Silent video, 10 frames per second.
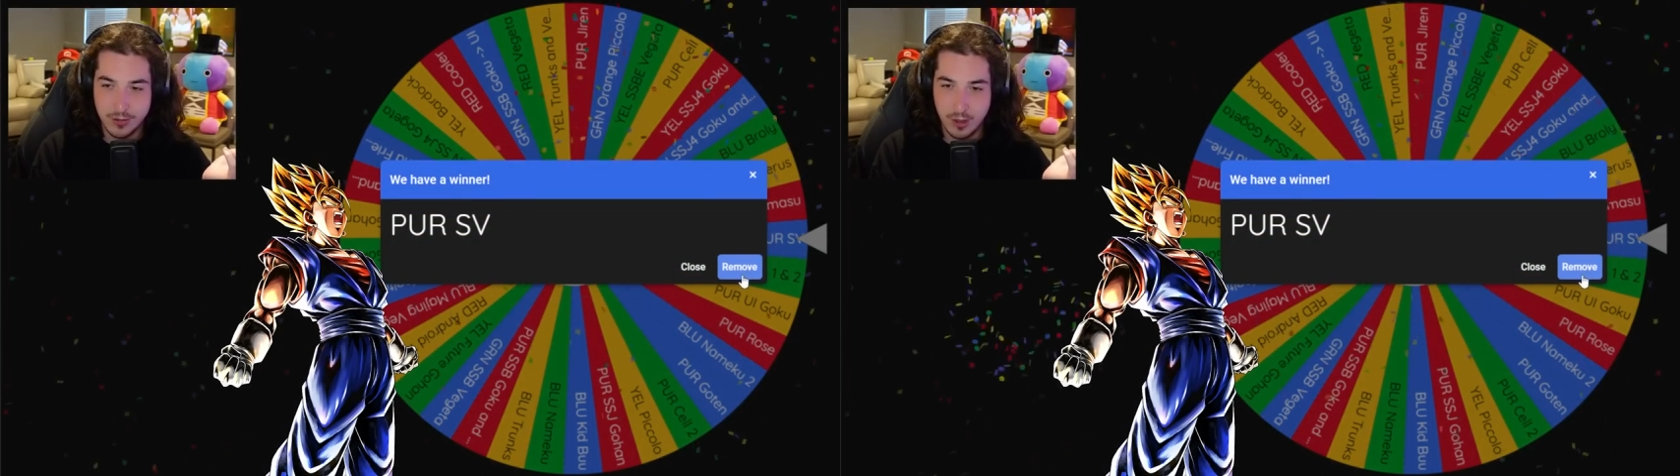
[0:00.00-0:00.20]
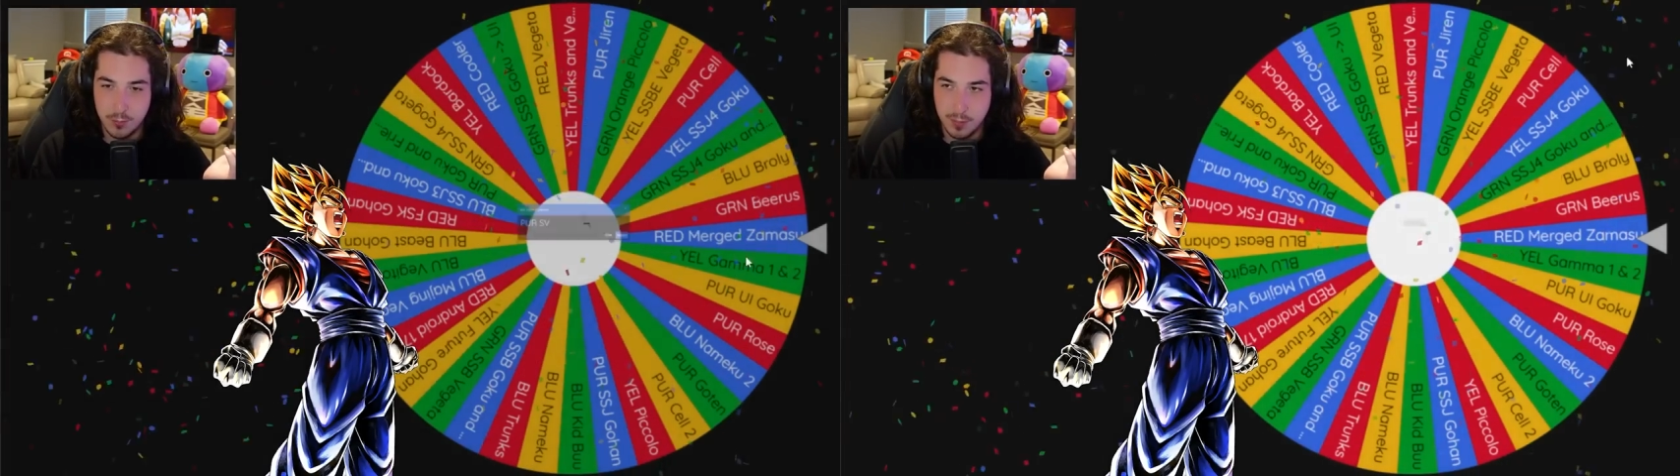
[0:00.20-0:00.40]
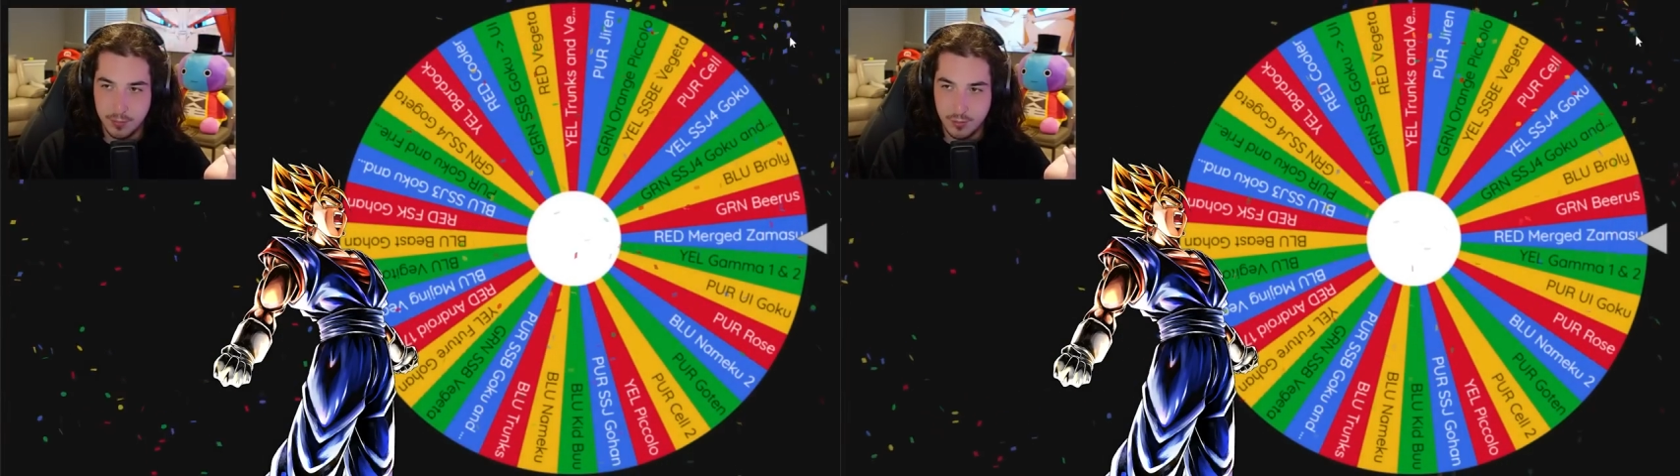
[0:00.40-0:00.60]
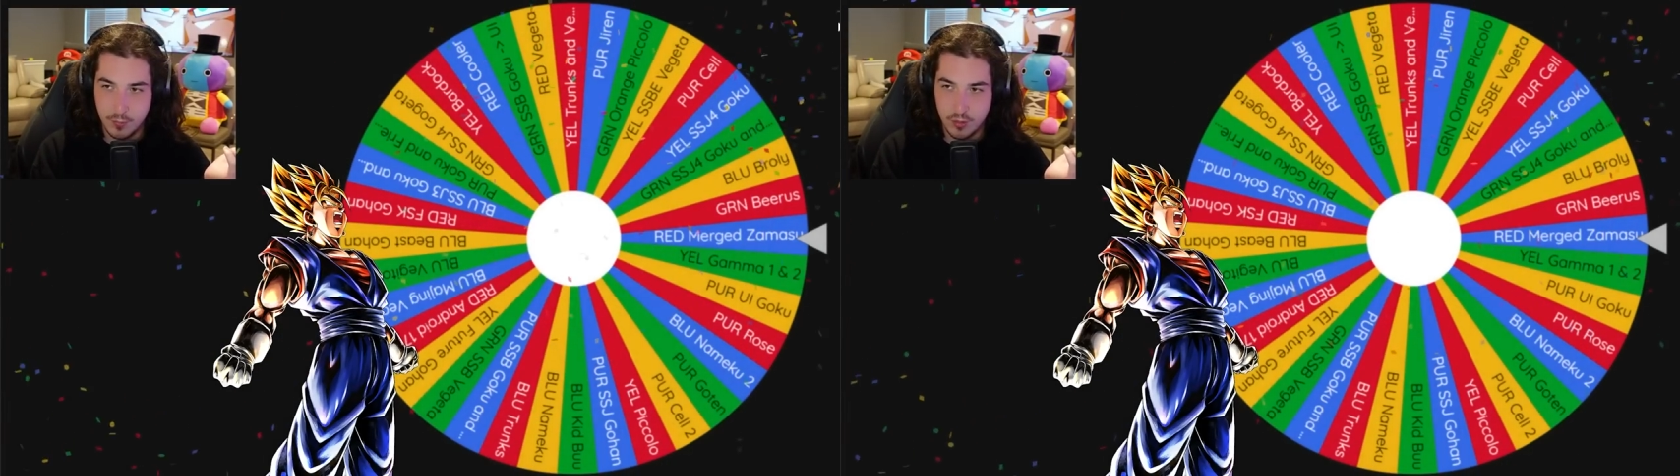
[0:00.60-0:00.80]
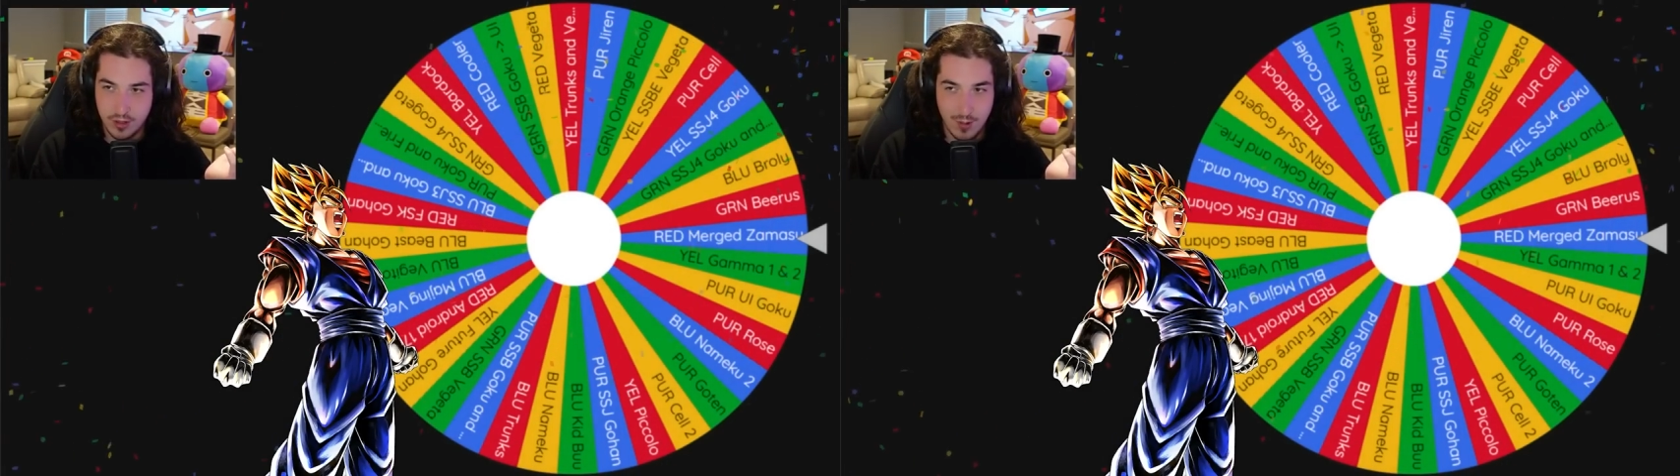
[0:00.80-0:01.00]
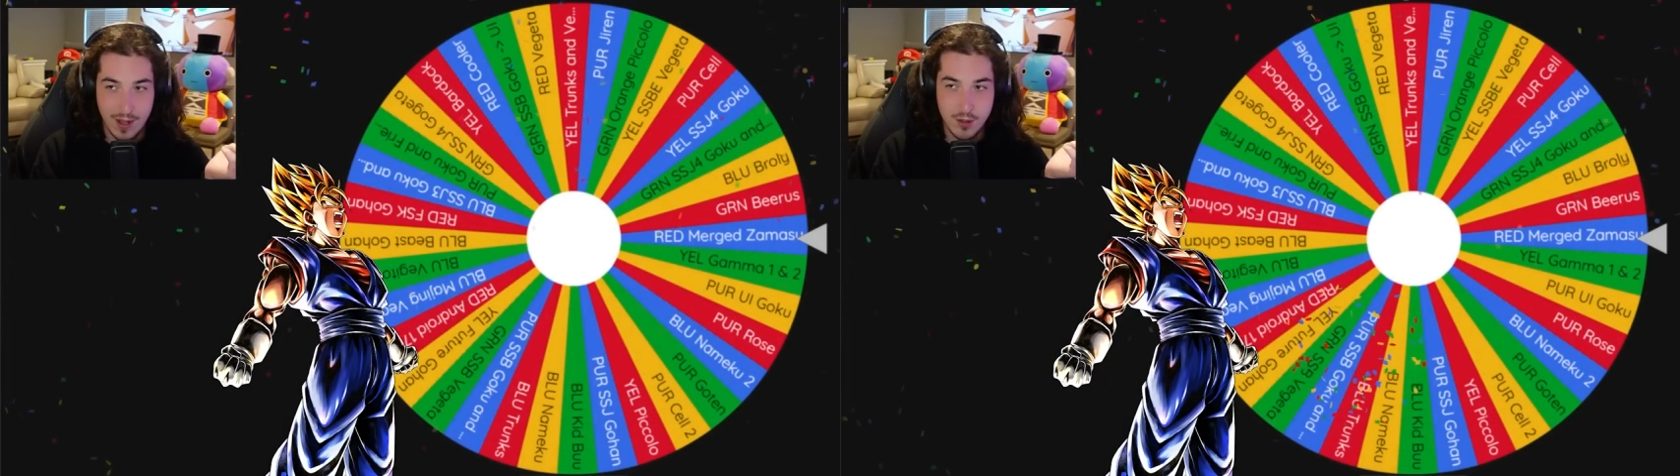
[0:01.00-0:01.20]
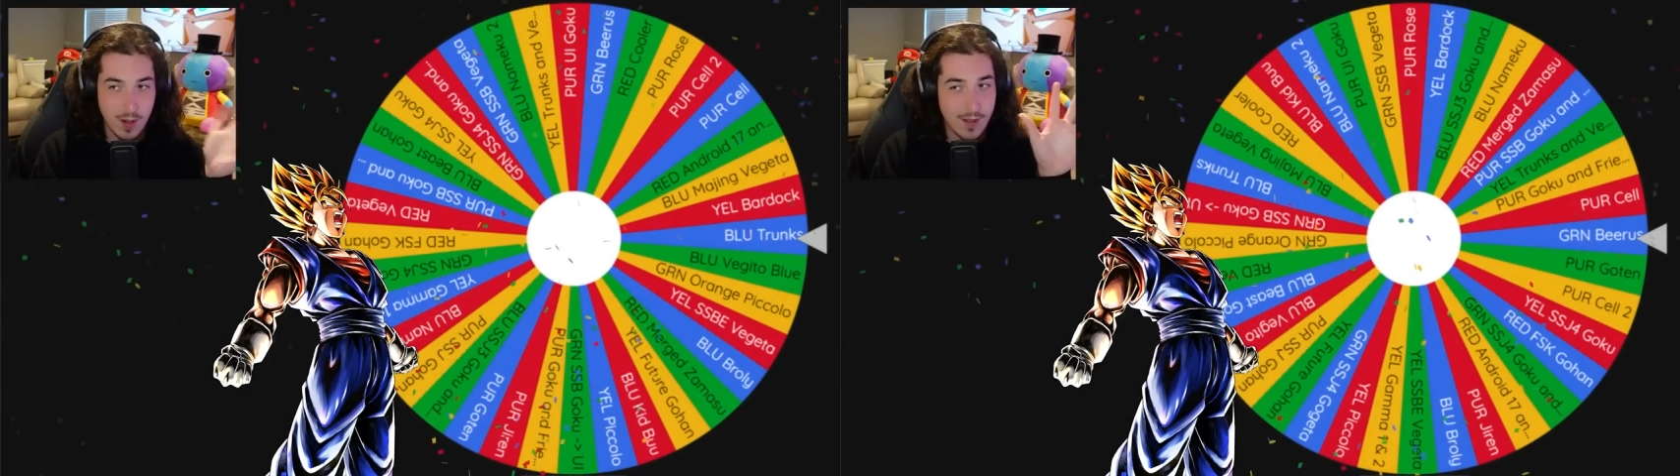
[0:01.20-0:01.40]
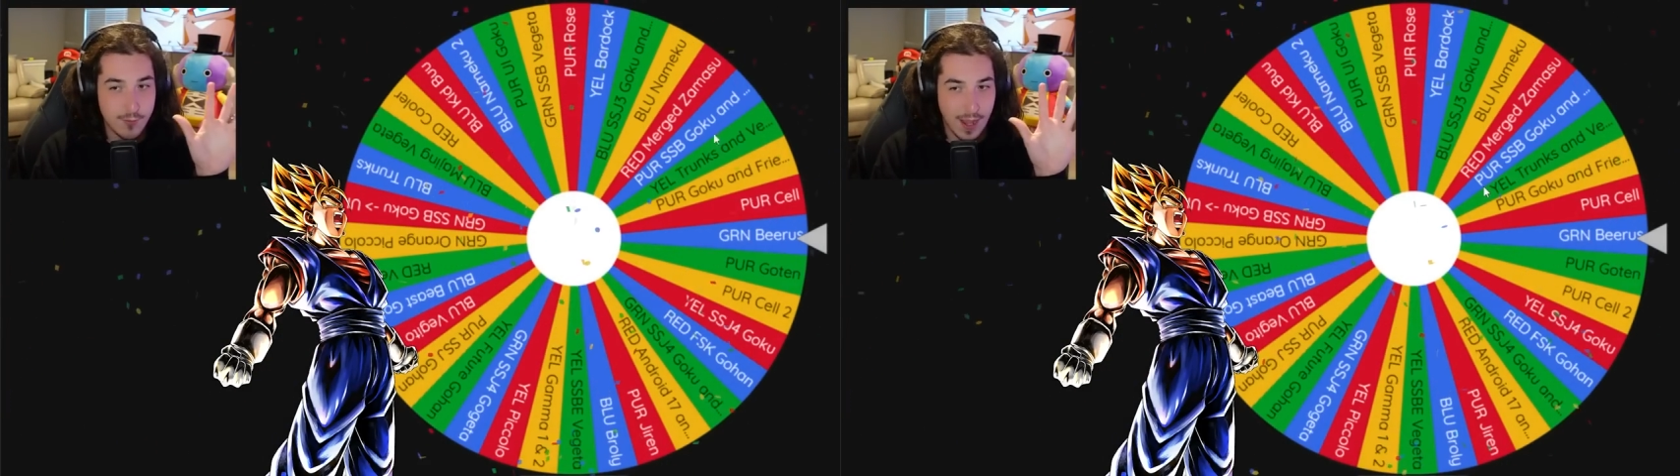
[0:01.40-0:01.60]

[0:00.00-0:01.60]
So Purple Super Vegito, I do have him